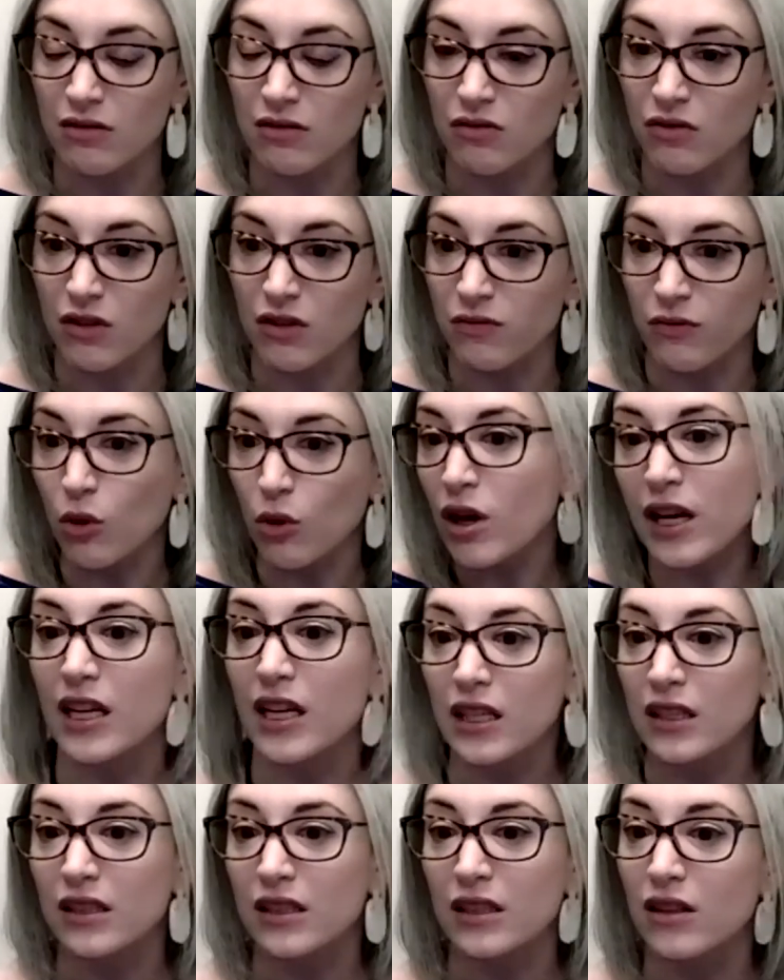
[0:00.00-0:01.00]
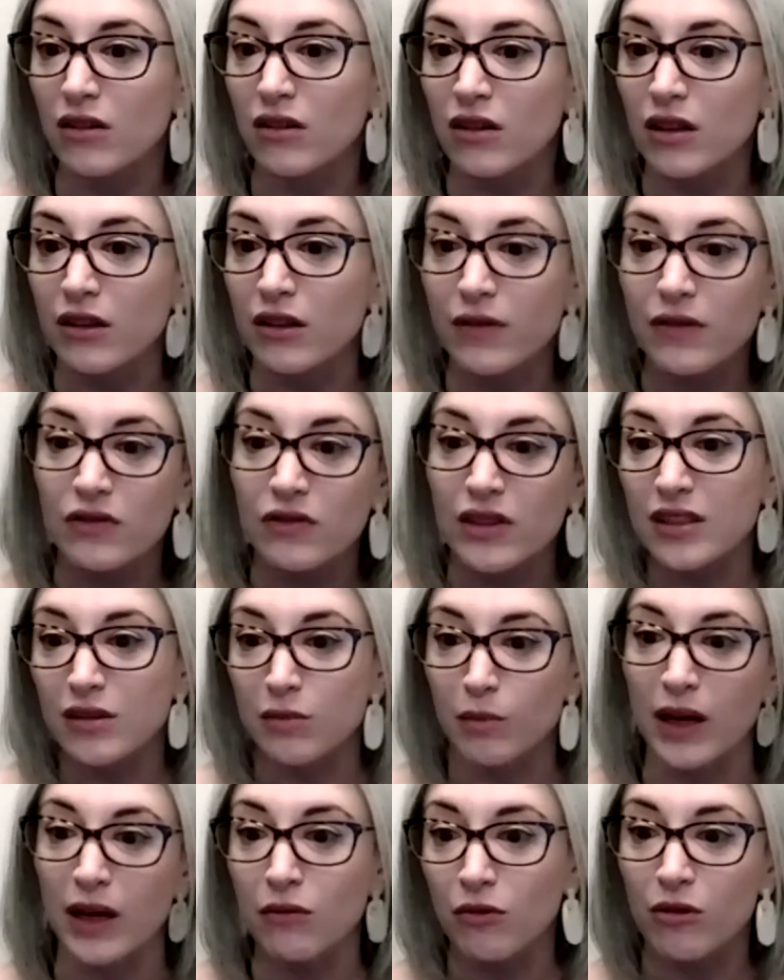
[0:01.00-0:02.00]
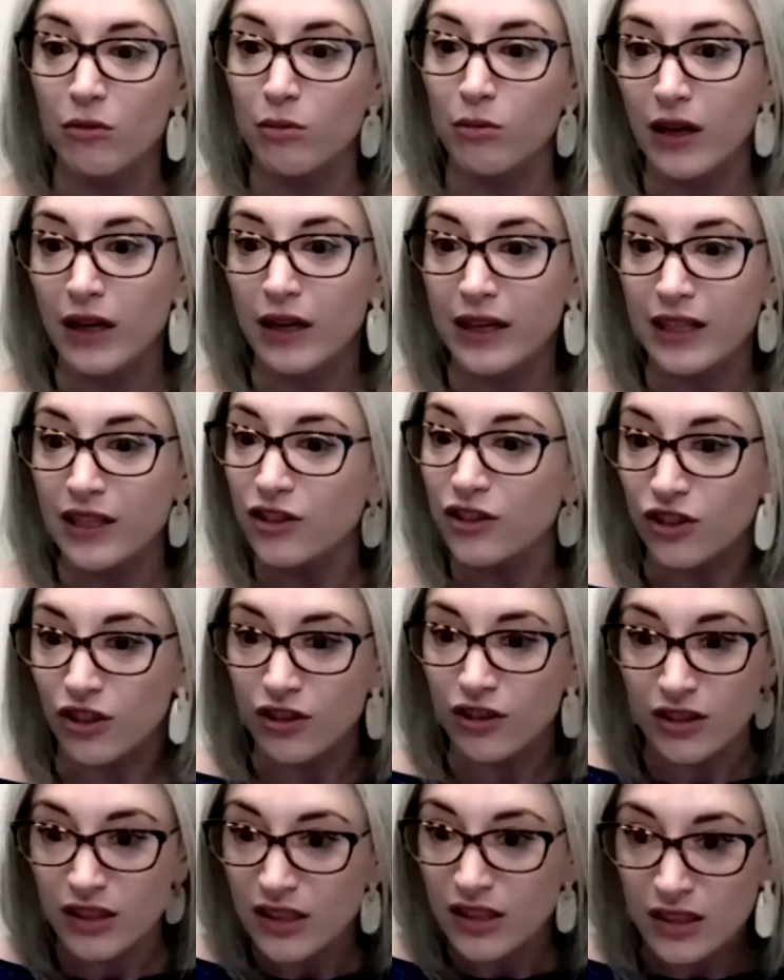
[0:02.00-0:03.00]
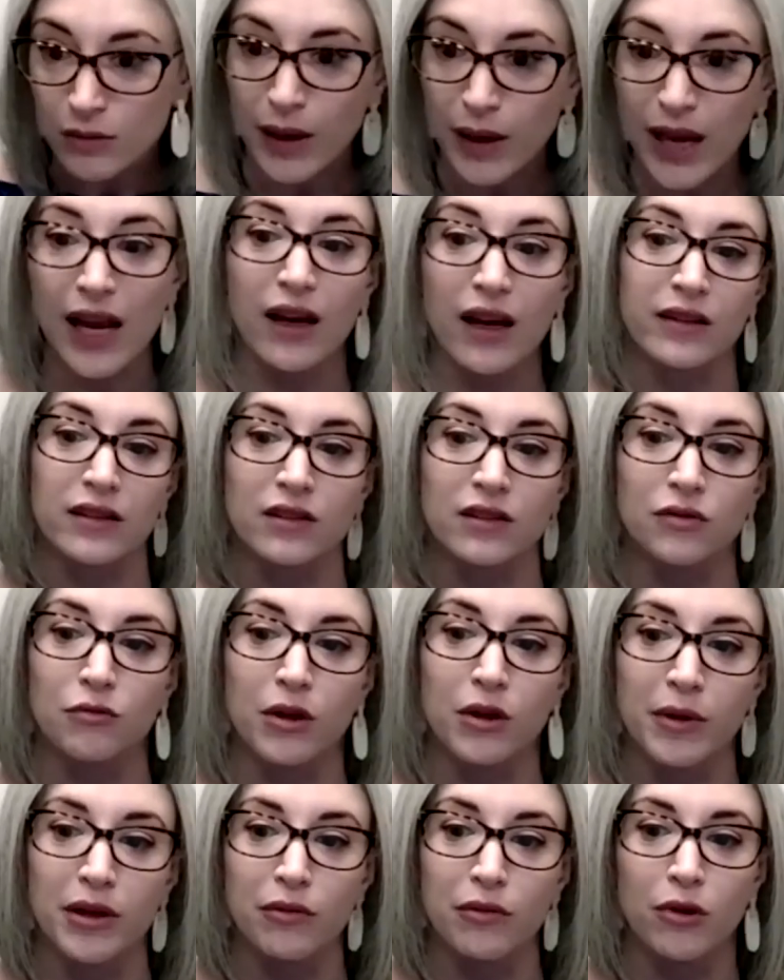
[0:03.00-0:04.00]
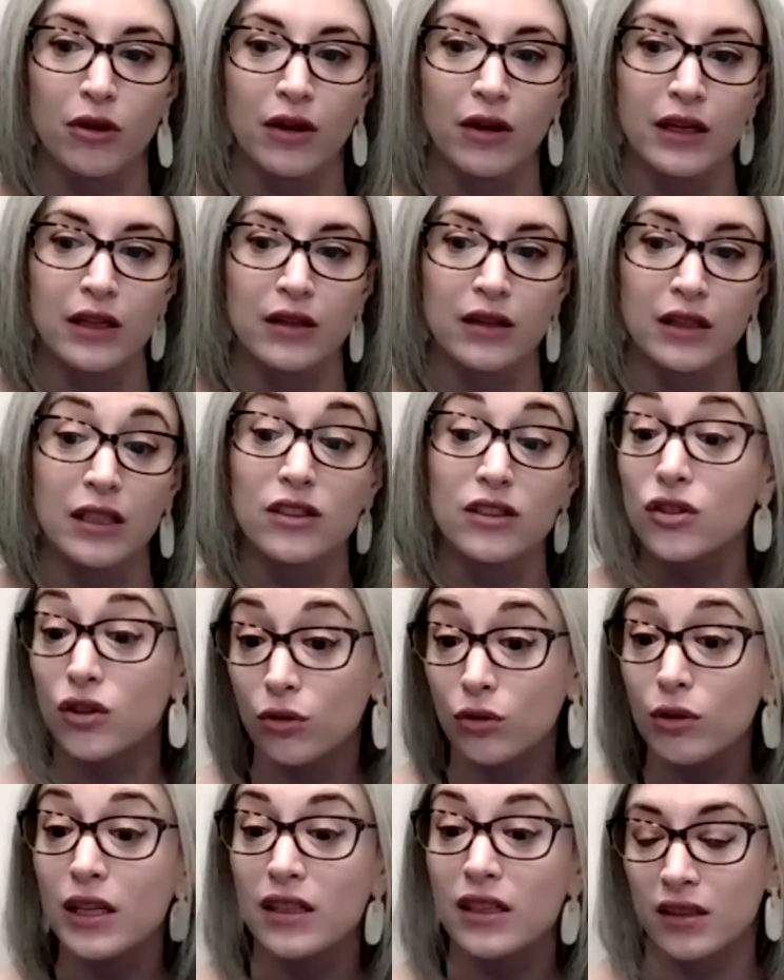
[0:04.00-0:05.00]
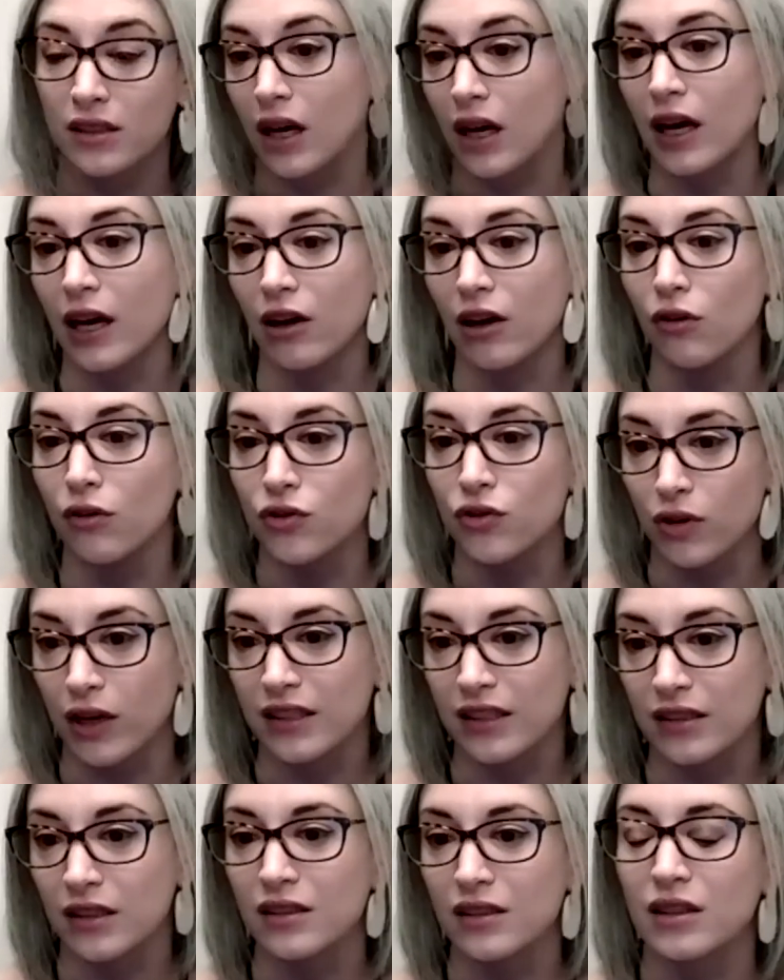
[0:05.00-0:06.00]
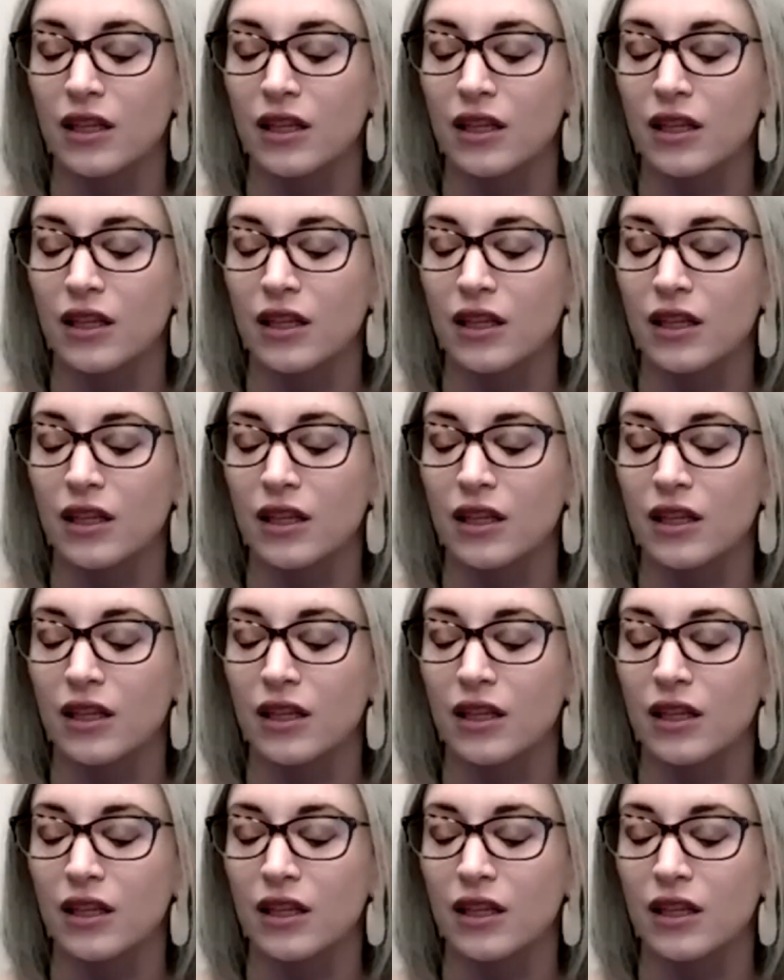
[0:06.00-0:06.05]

the 40s and the early 50s, men were wearing jerseys and pants, and women were in these tunic style dresses.